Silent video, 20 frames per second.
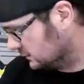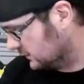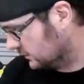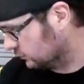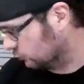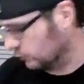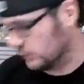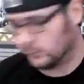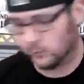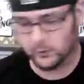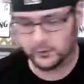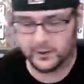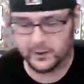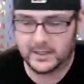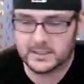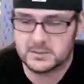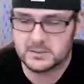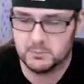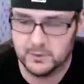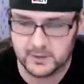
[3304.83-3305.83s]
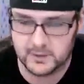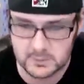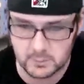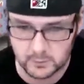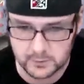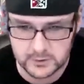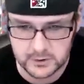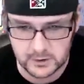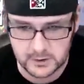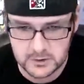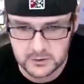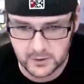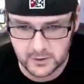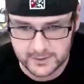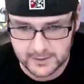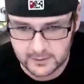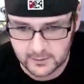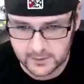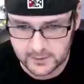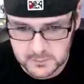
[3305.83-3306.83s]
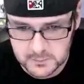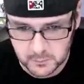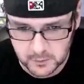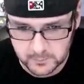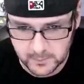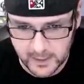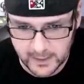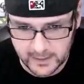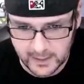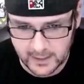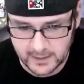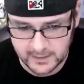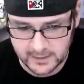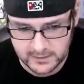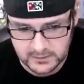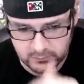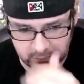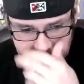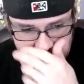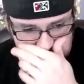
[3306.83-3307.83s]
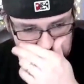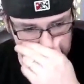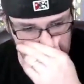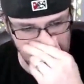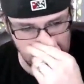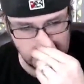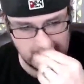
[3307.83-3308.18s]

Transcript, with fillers: to be three more guests because we're going to try to get Iceberg back on next week.